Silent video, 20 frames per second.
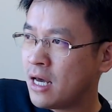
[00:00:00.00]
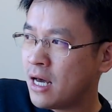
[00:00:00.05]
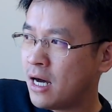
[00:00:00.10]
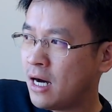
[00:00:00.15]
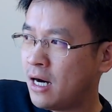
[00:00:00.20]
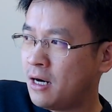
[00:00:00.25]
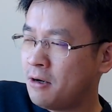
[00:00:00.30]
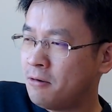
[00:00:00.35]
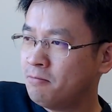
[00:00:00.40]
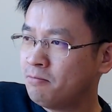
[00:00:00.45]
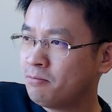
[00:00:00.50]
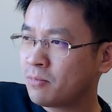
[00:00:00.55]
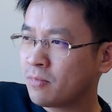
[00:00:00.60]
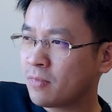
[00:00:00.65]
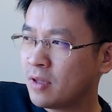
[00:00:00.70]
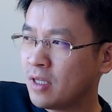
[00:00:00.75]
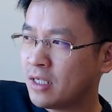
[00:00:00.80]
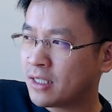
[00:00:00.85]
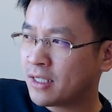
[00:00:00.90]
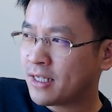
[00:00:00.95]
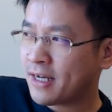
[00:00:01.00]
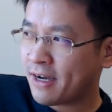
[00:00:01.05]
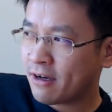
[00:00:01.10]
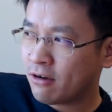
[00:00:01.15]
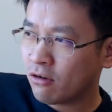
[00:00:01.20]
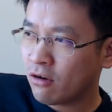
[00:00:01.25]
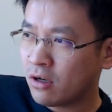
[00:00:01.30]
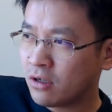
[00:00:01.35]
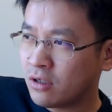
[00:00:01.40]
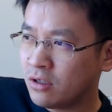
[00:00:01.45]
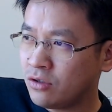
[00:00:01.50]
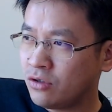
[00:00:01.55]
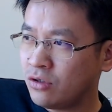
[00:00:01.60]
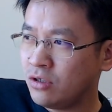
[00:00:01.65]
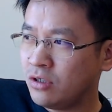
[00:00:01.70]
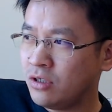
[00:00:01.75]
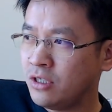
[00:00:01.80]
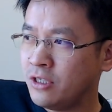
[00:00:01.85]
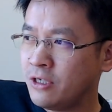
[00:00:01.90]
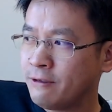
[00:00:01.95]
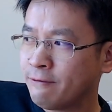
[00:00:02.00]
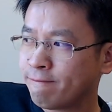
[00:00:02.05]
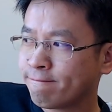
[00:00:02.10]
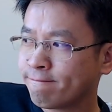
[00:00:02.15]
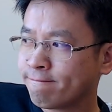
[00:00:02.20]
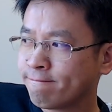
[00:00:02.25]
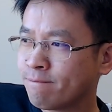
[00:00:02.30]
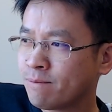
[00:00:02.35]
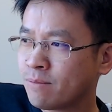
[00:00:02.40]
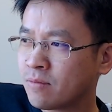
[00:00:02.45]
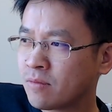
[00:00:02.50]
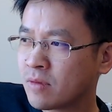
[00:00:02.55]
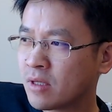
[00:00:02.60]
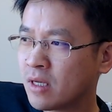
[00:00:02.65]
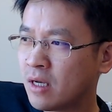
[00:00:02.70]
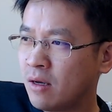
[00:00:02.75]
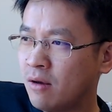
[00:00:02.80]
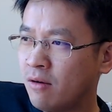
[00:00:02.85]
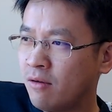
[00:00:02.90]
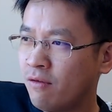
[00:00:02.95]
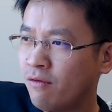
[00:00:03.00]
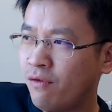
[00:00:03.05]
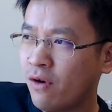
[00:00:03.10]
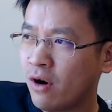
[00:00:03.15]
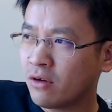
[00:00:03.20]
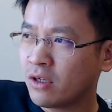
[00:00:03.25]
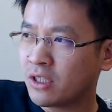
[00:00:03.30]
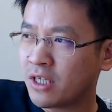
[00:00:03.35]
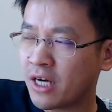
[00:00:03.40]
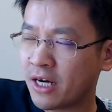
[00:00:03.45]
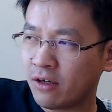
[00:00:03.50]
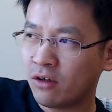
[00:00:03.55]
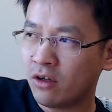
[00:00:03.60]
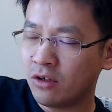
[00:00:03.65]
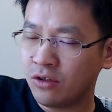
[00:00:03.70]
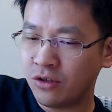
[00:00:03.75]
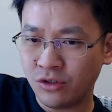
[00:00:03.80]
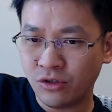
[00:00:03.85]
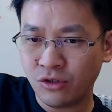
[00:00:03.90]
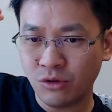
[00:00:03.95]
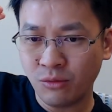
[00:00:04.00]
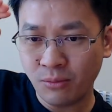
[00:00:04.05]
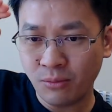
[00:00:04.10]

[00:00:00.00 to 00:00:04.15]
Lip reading: uh, the technology from the technology to